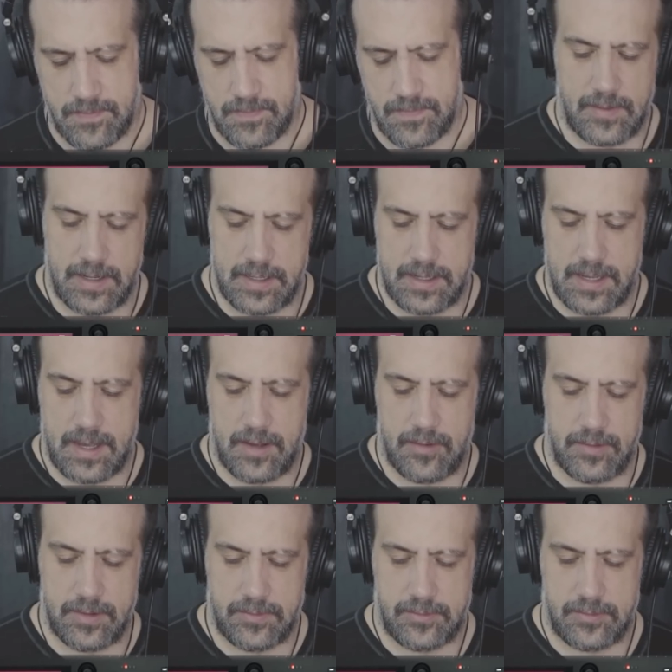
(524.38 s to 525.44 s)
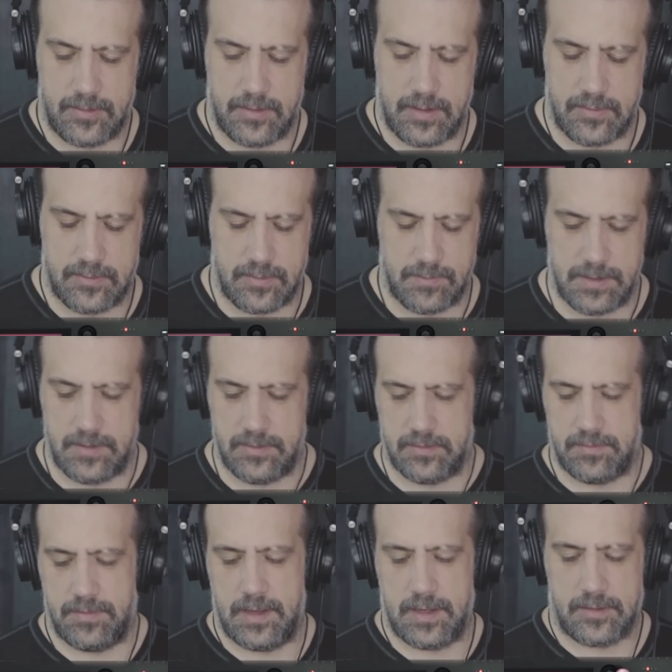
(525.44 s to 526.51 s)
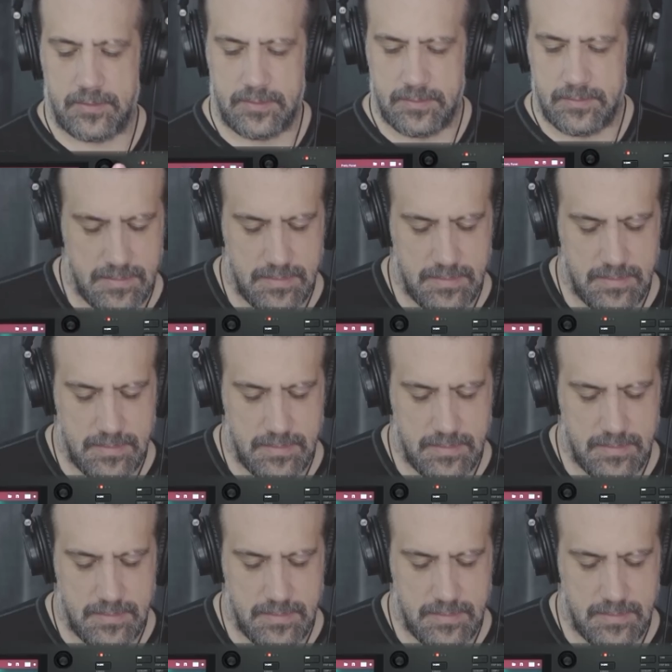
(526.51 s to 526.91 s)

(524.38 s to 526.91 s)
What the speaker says: All right, now let's turn on some of these effects.